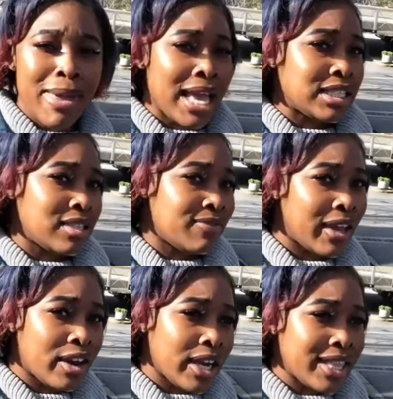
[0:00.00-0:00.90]
Paces
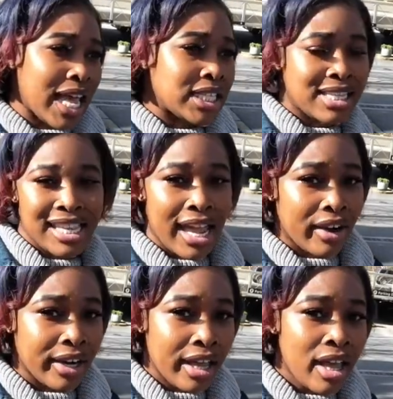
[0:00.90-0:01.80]
Ferry. That's the
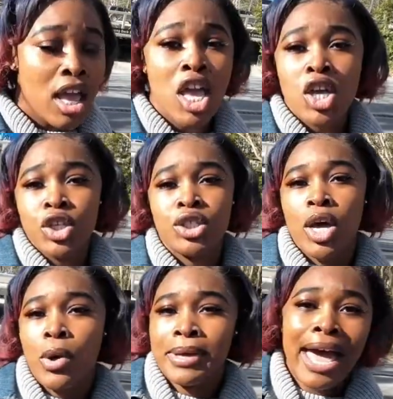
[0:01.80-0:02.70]
area.
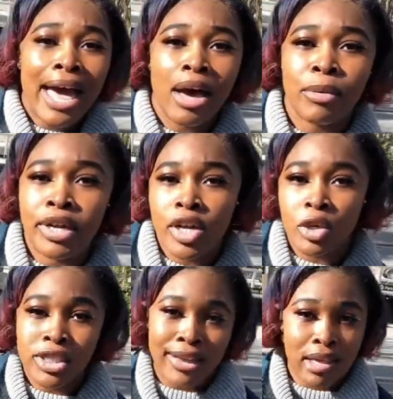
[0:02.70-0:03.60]
So yeah, we're gonna go
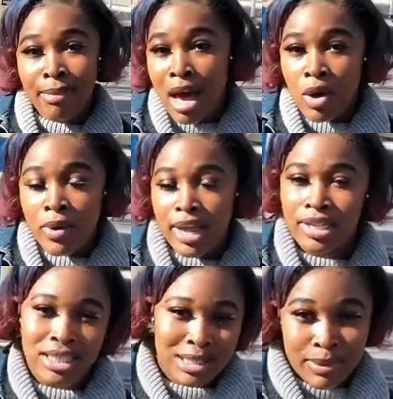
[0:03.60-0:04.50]
check them out and
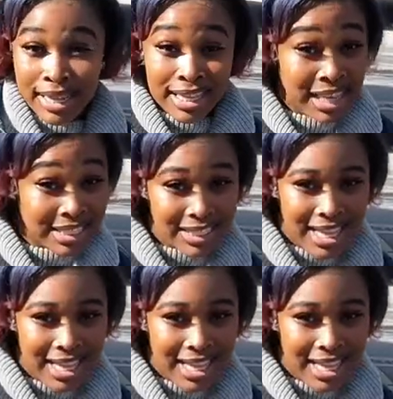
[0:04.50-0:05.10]
see what it looks